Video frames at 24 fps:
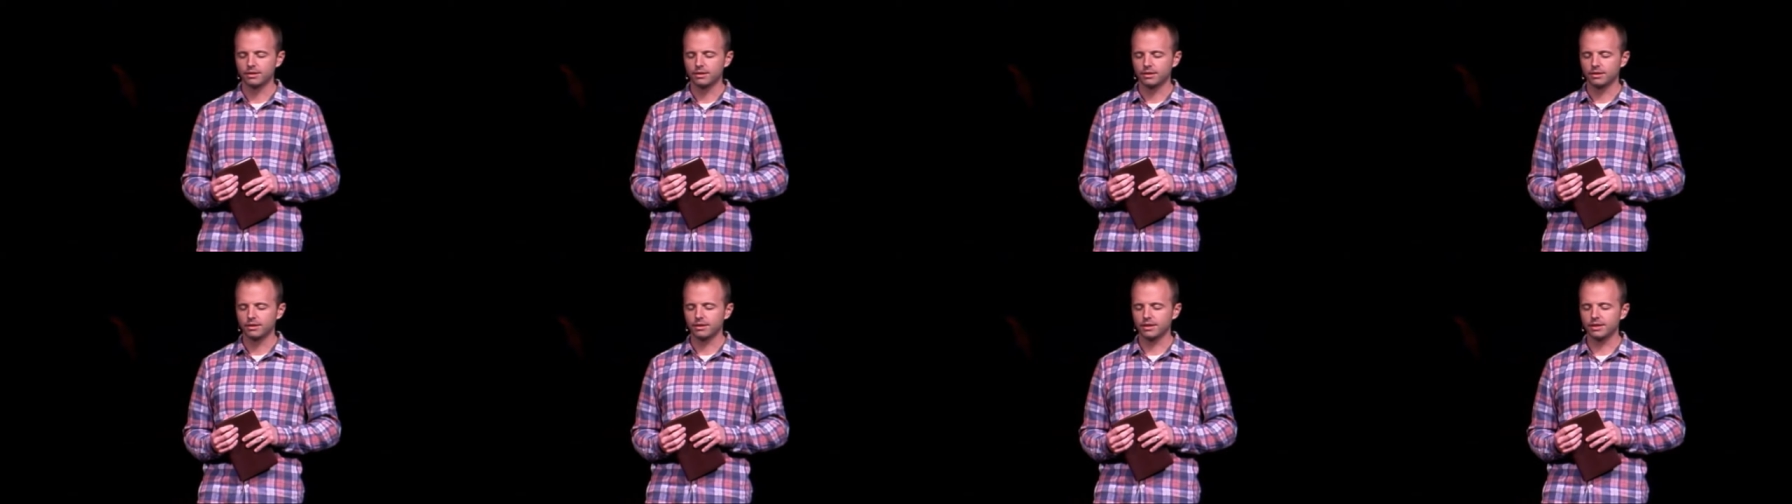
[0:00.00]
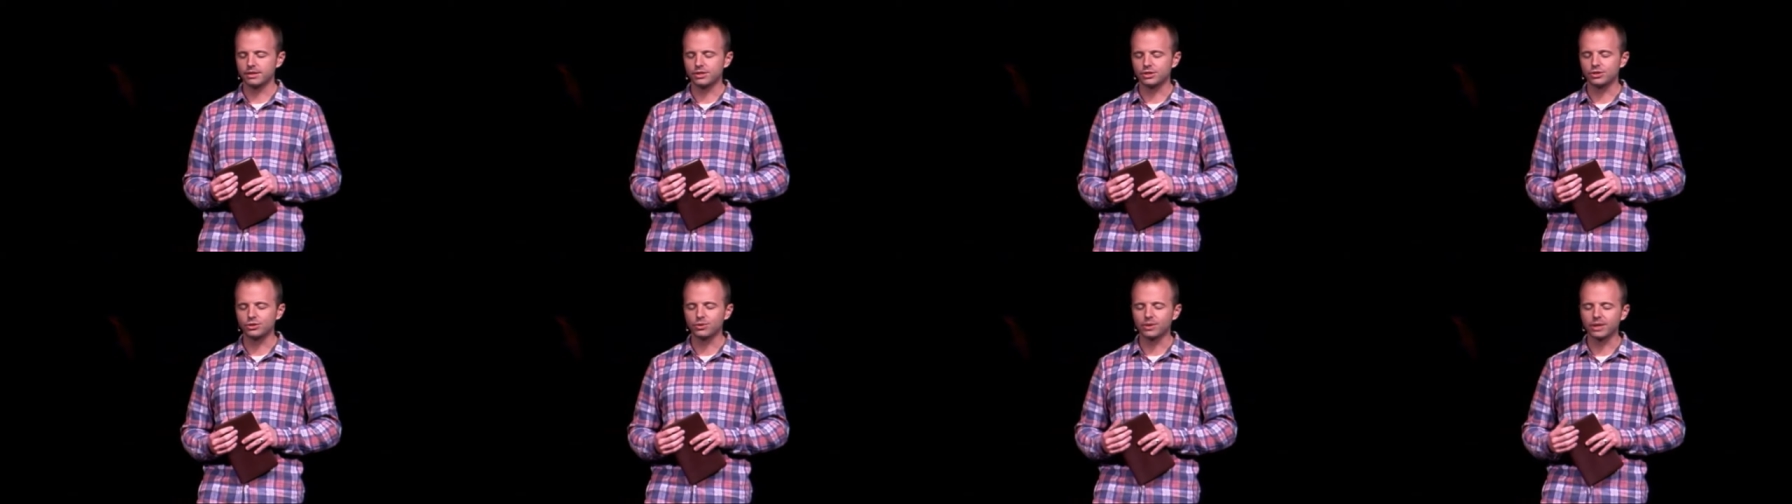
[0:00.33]

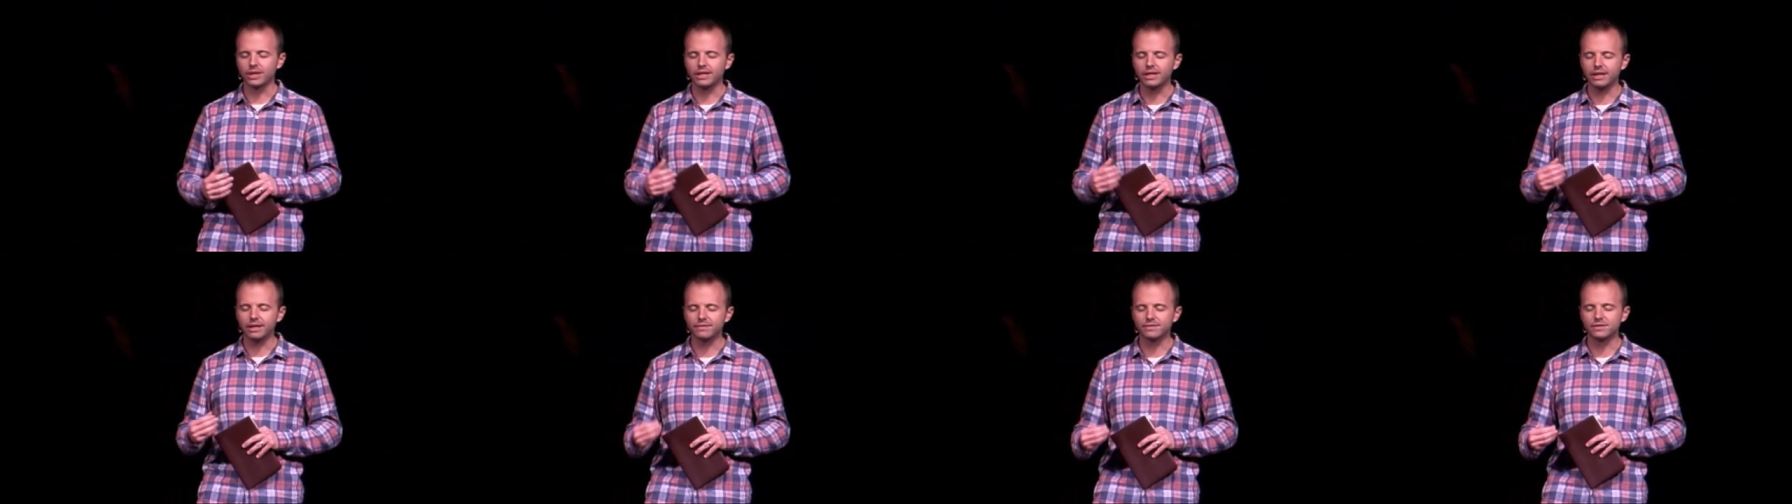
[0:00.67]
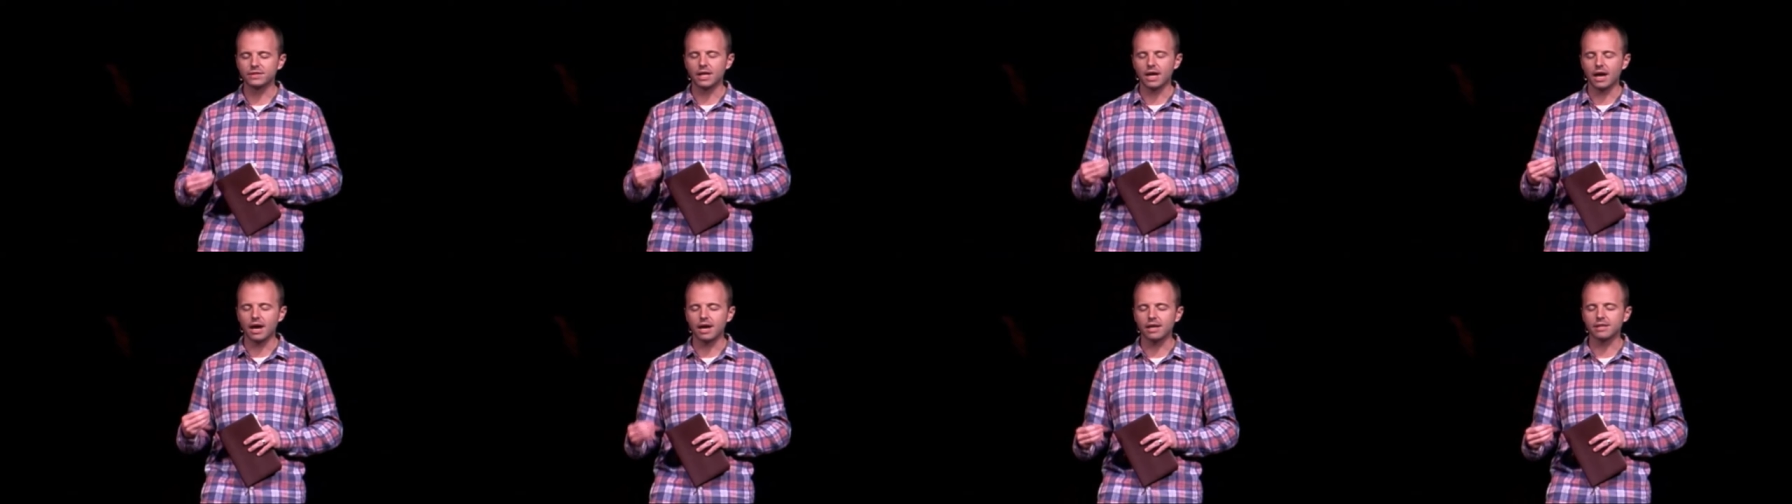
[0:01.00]
This is your gift
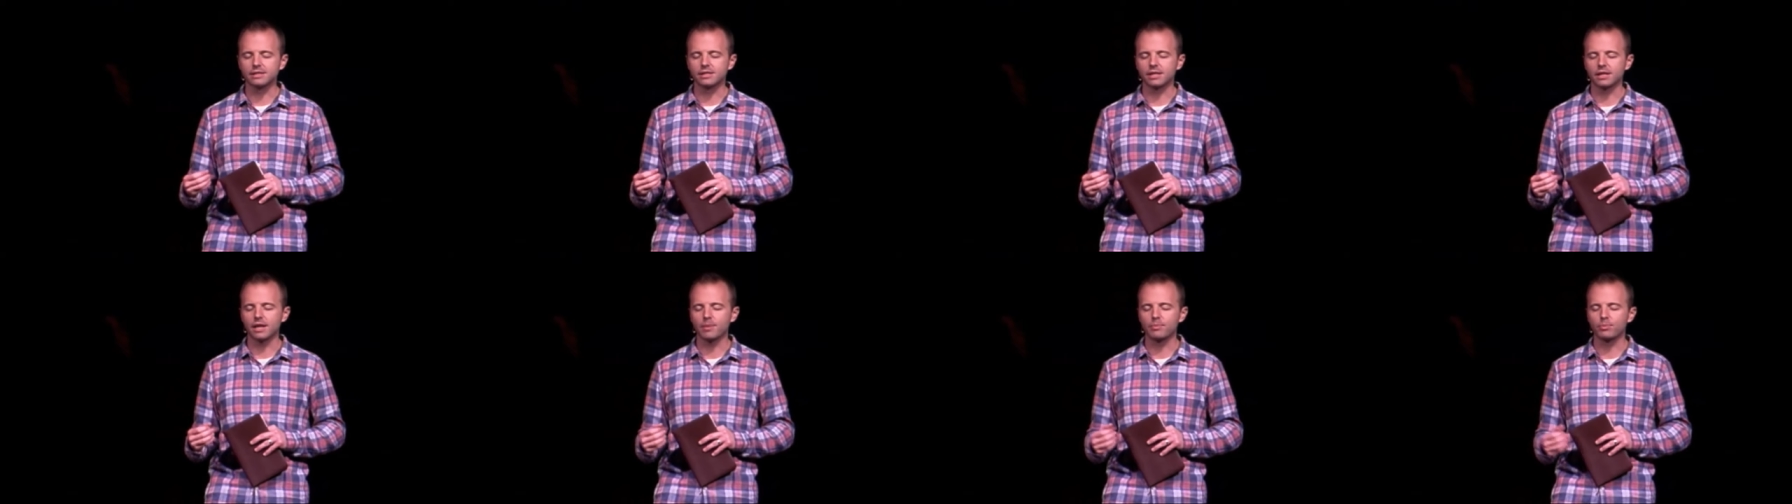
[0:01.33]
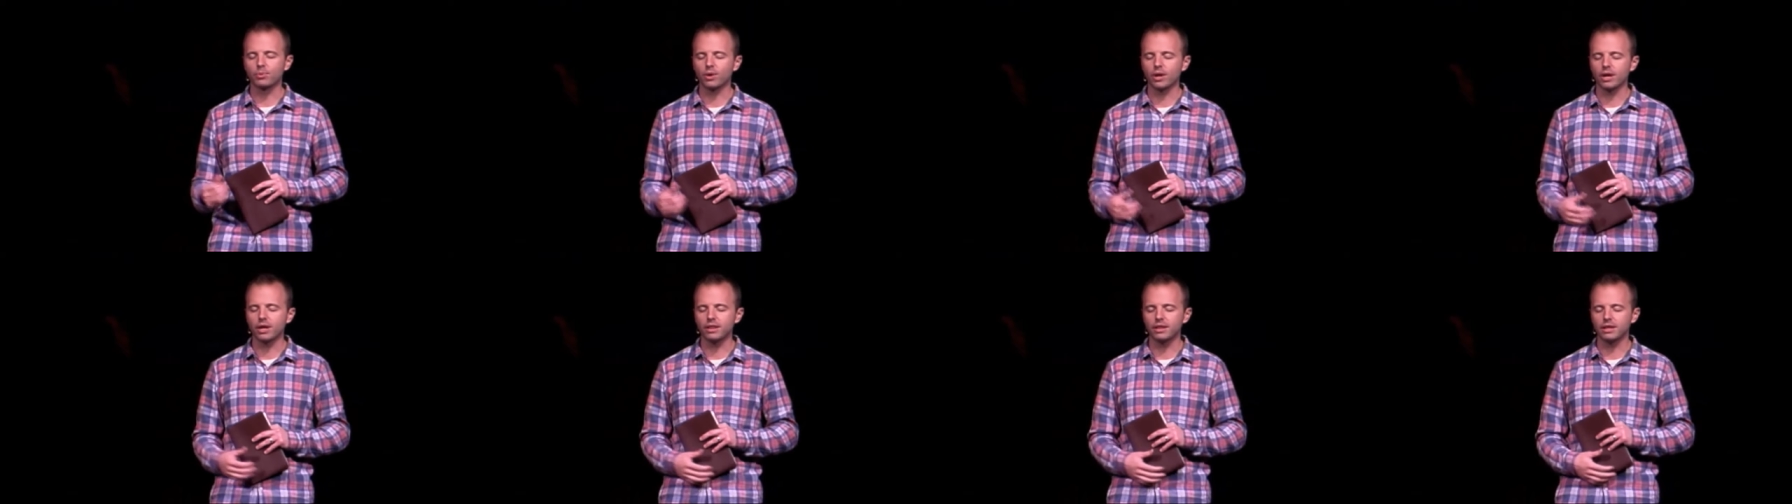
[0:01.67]
to us, and I
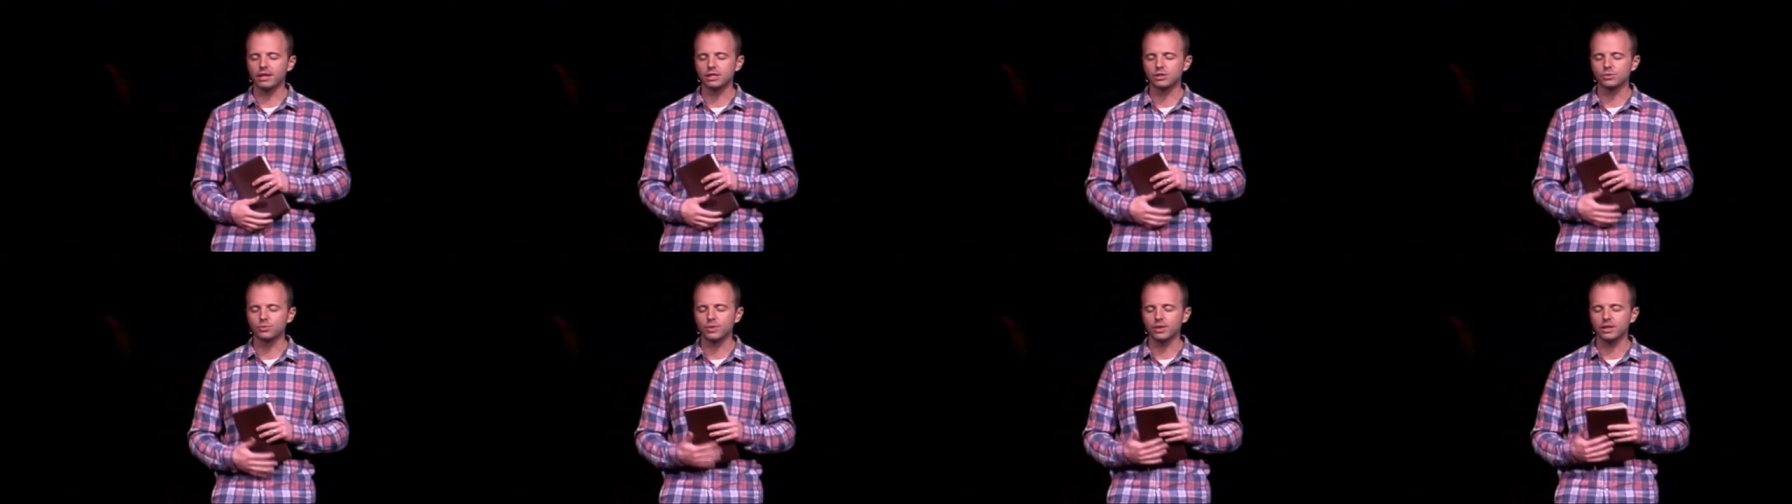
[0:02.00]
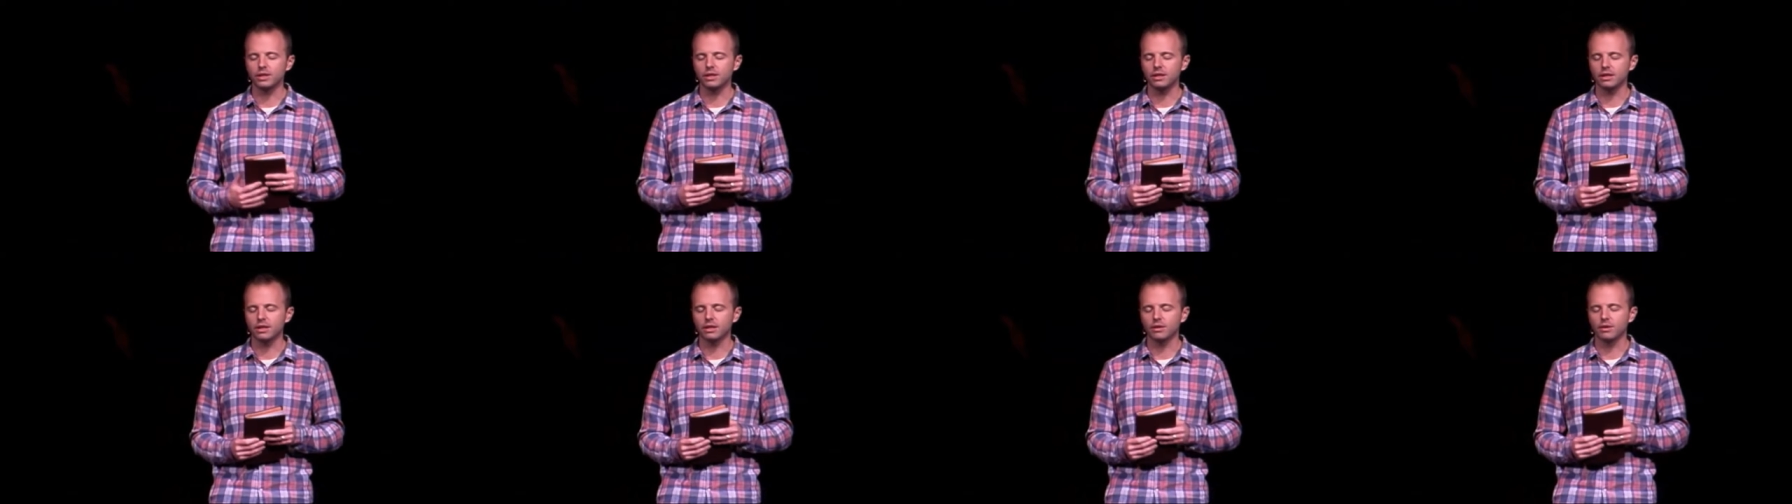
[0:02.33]
pray that as
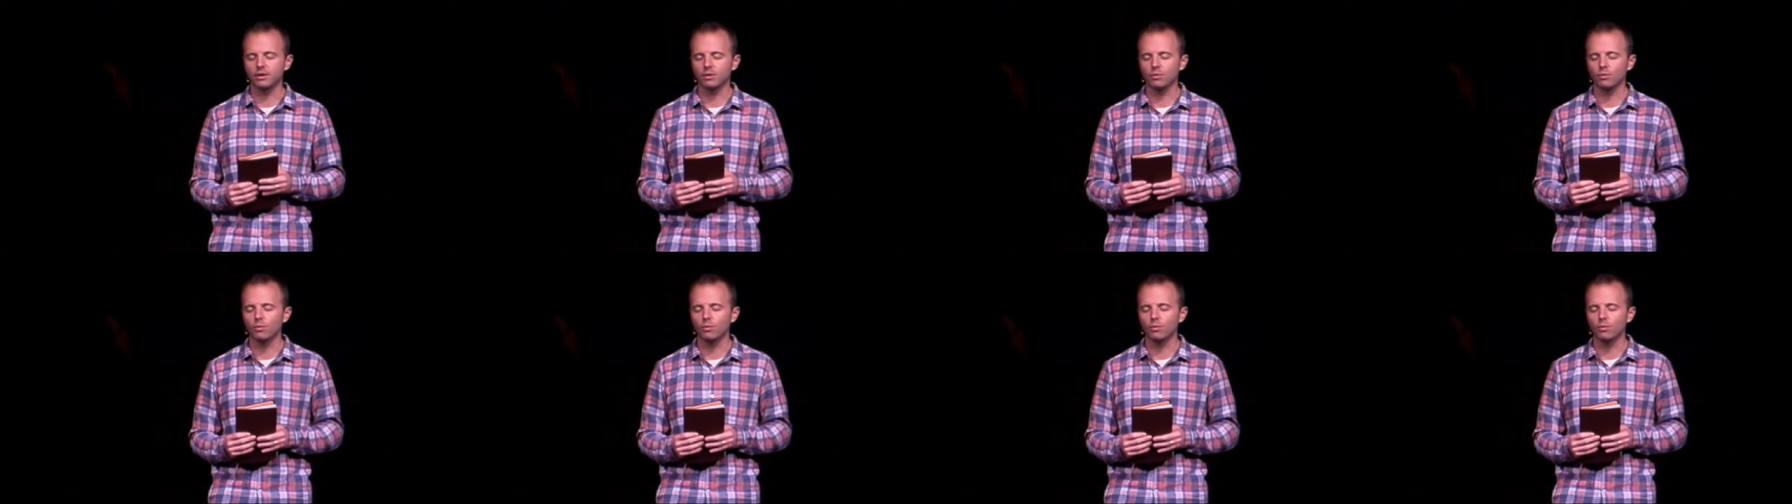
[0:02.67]
we uh,